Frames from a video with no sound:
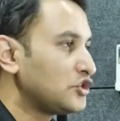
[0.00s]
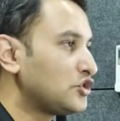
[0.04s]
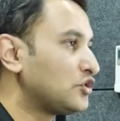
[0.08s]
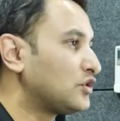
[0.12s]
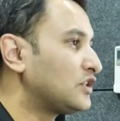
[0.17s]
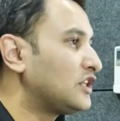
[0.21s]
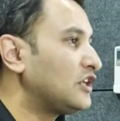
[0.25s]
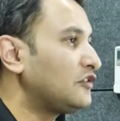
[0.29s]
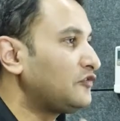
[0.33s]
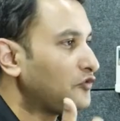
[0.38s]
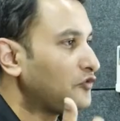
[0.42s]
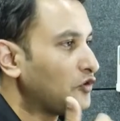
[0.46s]

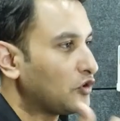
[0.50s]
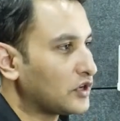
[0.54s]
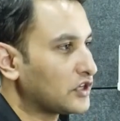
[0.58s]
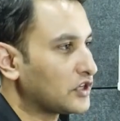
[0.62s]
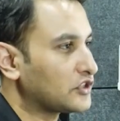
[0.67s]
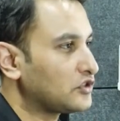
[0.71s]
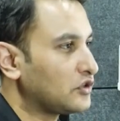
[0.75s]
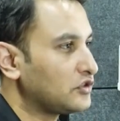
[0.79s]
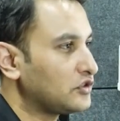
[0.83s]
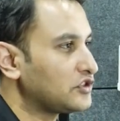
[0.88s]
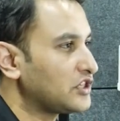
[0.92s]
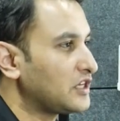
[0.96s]
Should they
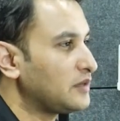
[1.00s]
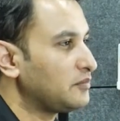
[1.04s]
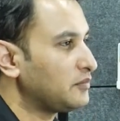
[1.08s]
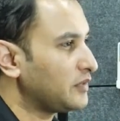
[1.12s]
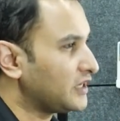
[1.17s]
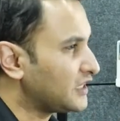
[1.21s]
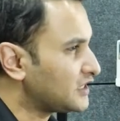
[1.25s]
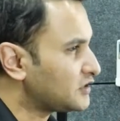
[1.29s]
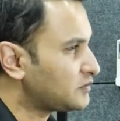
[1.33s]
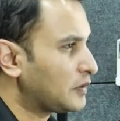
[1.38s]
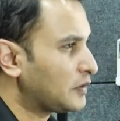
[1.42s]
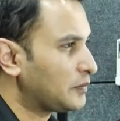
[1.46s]
focus on JEE
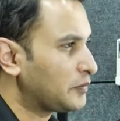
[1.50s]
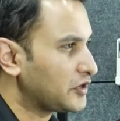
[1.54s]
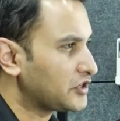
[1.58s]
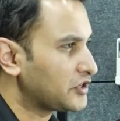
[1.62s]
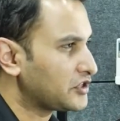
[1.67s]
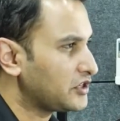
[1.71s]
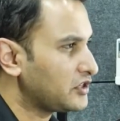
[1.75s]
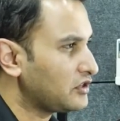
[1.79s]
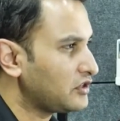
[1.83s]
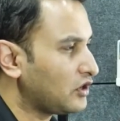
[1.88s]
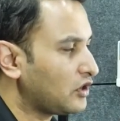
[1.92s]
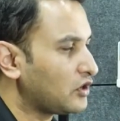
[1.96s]
Mains
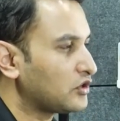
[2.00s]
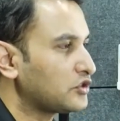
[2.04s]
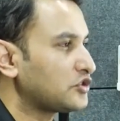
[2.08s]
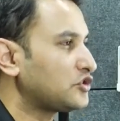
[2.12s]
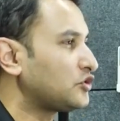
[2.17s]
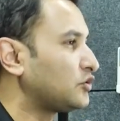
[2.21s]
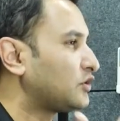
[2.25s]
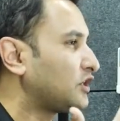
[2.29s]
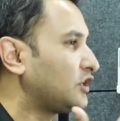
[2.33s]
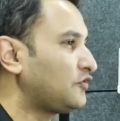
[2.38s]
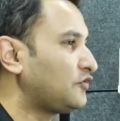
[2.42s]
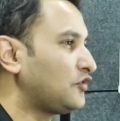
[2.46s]
preparation or
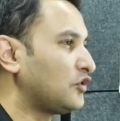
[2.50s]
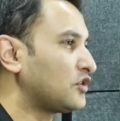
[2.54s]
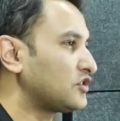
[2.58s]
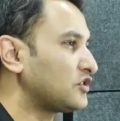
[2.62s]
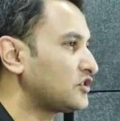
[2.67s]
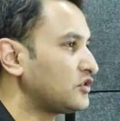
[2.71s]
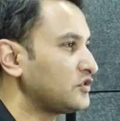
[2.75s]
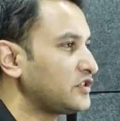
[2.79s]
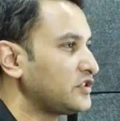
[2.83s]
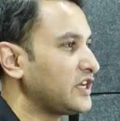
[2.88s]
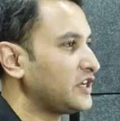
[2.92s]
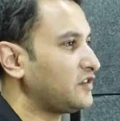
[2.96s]
should they
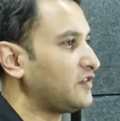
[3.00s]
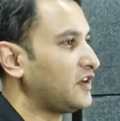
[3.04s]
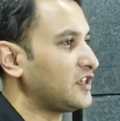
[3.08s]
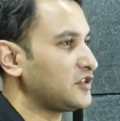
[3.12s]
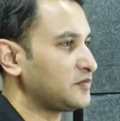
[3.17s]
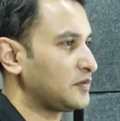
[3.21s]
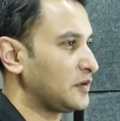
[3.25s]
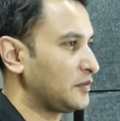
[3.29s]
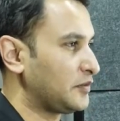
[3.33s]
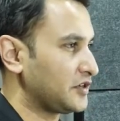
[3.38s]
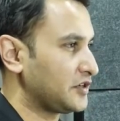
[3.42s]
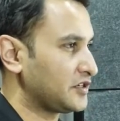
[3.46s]
focus on JEE
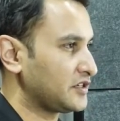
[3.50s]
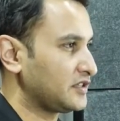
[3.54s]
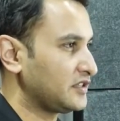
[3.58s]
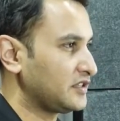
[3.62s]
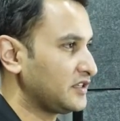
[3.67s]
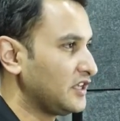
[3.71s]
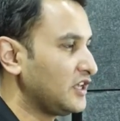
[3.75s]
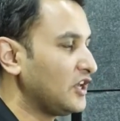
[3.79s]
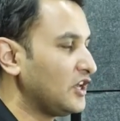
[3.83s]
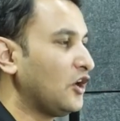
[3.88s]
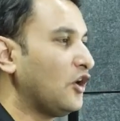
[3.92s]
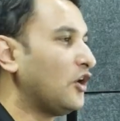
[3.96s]
Advanced preparation?
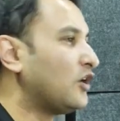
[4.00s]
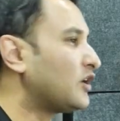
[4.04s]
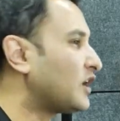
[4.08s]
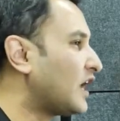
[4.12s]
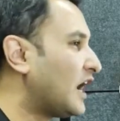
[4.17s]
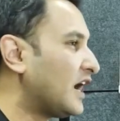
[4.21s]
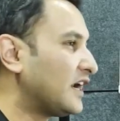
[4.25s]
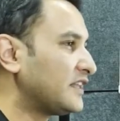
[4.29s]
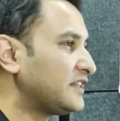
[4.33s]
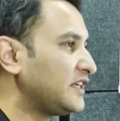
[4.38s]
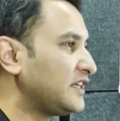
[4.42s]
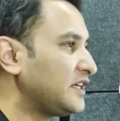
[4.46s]

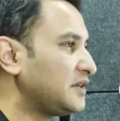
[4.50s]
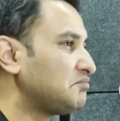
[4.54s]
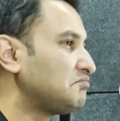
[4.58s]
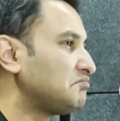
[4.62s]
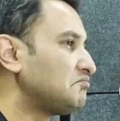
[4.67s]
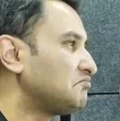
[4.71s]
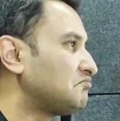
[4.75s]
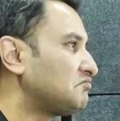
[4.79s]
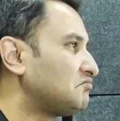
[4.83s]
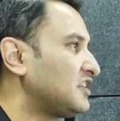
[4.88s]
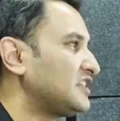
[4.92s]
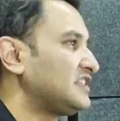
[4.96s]
Or are they
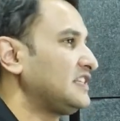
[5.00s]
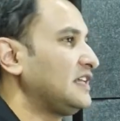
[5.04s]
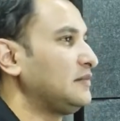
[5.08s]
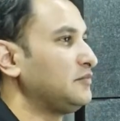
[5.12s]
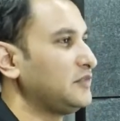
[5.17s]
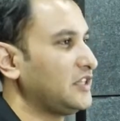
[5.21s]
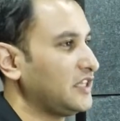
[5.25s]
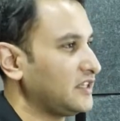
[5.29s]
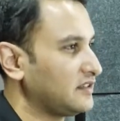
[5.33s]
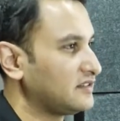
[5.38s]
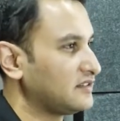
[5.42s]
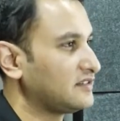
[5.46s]
the
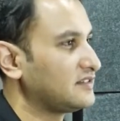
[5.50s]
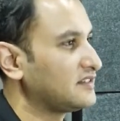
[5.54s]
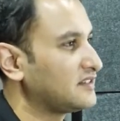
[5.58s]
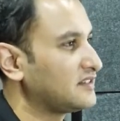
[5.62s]
same thing?